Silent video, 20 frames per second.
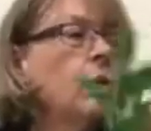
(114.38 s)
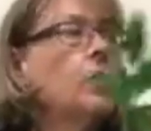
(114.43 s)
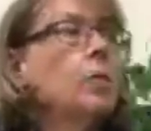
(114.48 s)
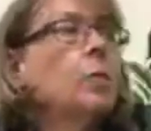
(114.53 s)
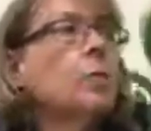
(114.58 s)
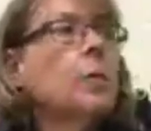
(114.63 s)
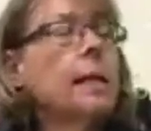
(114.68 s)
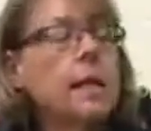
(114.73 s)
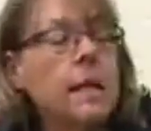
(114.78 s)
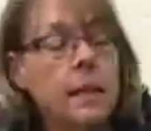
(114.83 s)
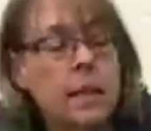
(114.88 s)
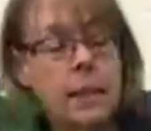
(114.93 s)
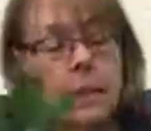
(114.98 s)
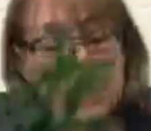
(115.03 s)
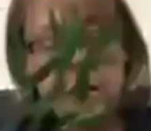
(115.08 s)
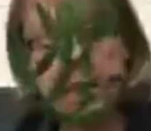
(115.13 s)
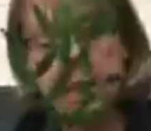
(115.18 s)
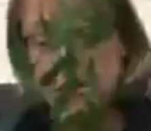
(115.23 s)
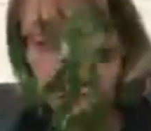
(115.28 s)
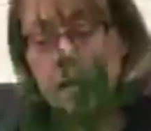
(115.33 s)
you
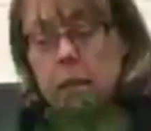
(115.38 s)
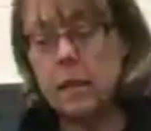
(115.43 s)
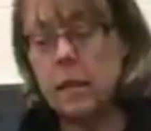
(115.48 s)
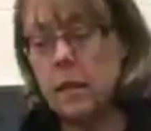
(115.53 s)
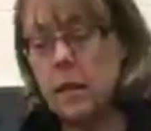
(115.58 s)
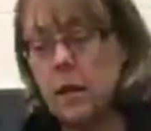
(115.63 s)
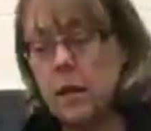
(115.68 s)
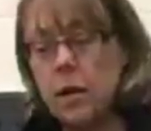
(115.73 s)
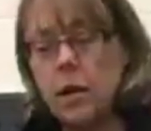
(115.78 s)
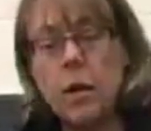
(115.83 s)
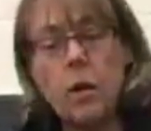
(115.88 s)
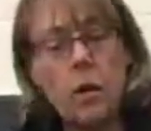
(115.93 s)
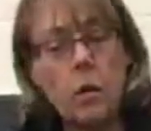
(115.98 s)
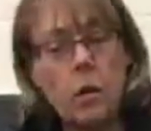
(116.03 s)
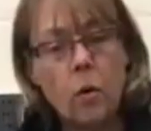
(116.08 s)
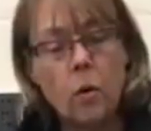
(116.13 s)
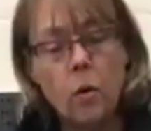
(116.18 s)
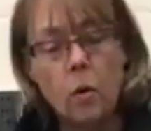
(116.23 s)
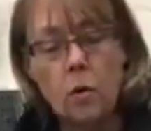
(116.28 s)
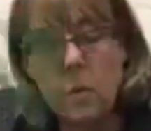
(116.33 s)
twist
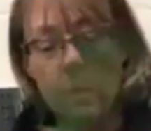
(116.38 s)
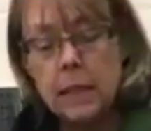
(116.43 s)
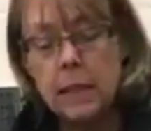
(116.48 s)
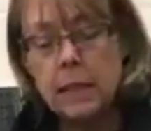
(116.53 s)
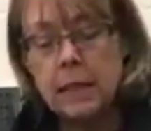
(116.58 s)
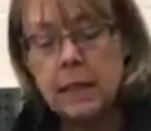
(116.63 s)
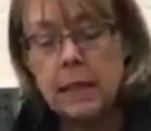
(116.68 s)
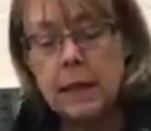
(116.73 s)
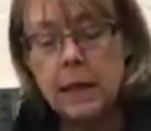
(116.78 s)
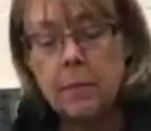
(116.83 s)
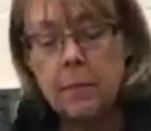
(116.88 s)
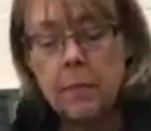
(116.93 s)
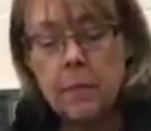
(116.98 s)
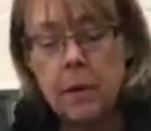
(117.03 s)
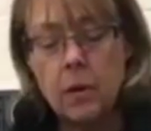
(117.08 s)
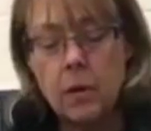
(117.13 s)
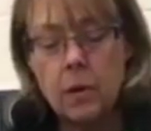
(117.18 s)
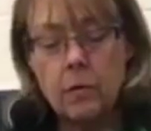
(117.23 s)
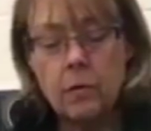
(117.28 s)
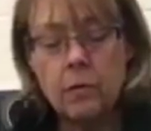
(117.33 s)
one
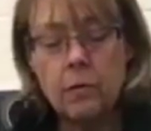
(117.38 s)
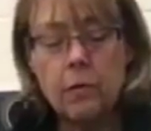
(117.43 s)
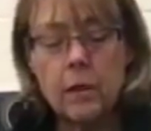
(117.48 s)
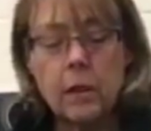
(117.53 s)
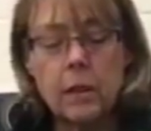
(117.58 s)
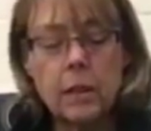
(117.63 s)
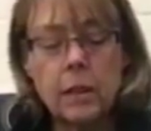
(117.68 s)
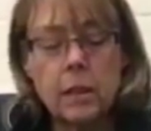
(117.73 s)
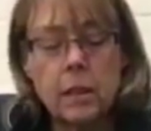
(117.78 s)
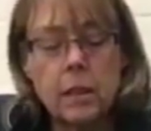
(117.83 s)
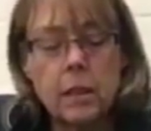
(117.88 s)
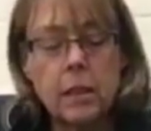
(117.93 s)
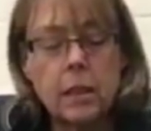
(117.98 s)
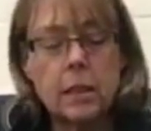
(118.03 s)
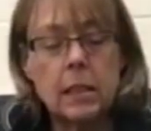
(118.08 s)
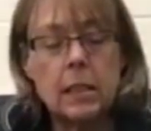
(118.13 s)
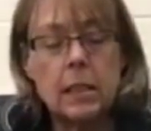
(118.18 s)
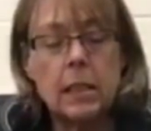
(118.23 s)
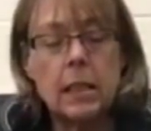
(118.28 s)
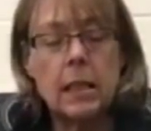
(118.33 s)
stem of the
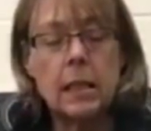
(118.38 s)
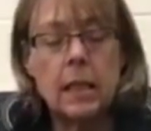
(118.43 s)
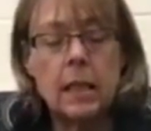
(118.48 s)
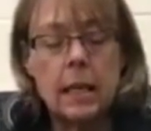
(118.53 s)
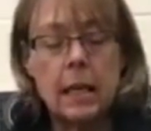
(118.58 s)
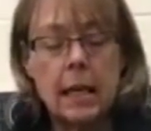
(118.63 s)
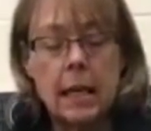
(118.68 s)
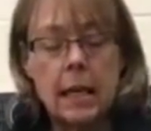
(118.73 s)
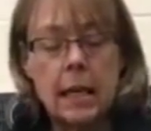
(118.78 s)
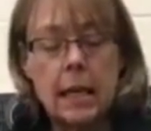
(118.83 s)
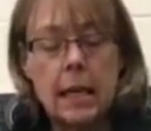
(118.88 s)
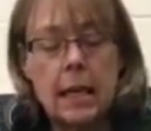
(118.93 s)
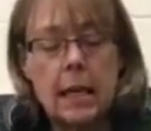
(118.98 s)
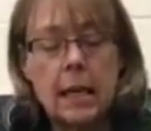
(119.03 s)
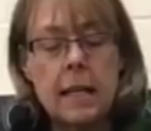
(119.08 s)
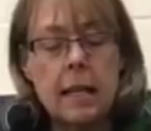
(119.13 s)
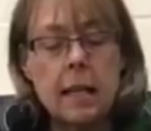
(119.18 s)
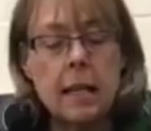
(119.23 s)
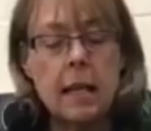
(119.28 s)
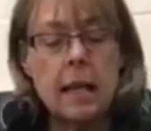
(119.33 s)
ruscus
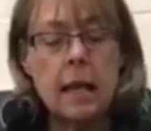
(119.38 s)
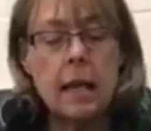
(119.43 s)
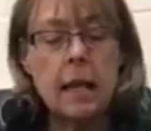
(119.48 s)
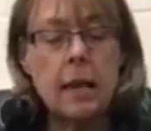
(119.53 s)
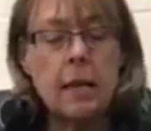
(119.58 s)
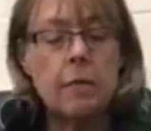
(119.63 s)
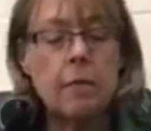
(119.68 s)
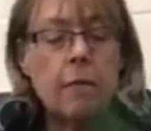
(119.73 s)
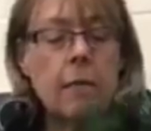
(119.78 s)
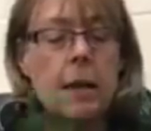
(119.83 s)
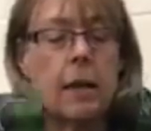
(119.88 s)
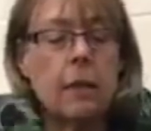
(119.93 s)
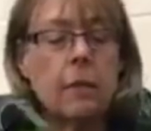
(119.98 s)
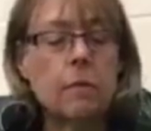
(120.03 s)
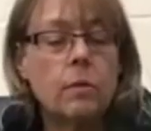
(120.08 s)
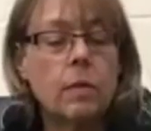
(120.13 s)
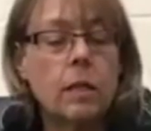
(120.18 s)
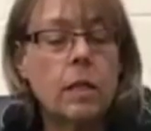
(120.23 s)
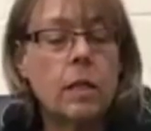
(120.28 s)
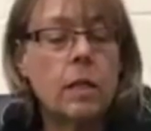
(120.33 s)
in and
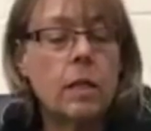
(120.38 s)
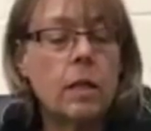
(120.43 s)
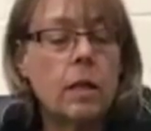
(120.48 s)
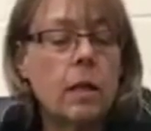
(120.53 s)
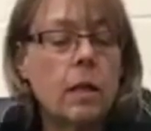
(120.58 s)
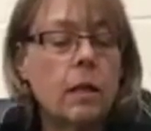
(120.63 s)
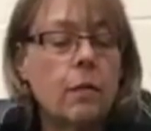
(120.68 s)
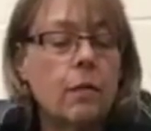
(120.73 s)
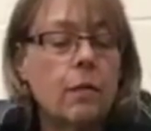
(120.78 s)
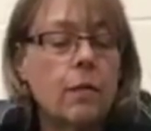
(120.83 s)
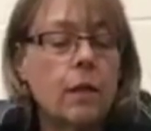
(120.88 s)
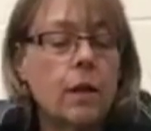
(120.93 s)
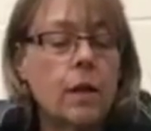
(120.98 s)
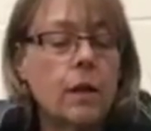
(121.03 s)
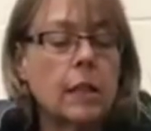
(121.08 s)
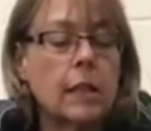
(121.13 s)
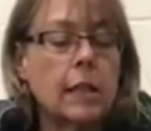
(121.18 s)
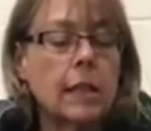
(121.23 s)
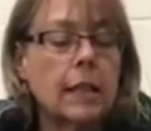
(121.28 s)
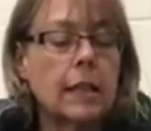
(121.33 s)
around the
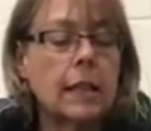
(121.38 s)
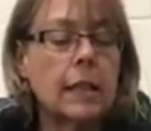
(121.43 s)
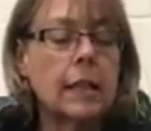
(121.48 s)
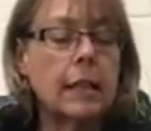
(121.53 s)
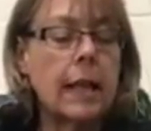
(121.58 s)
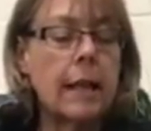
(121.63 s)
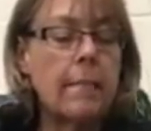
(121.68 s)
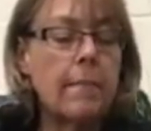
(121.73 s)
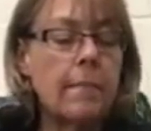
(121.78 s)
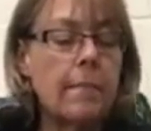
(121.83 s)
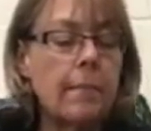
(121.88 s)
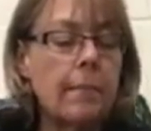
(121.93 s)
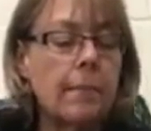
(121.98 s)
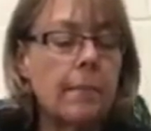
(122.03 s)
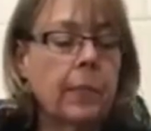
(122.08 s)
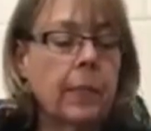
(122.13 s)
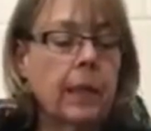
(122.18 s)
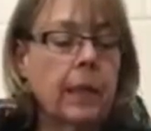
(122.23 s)
first stem.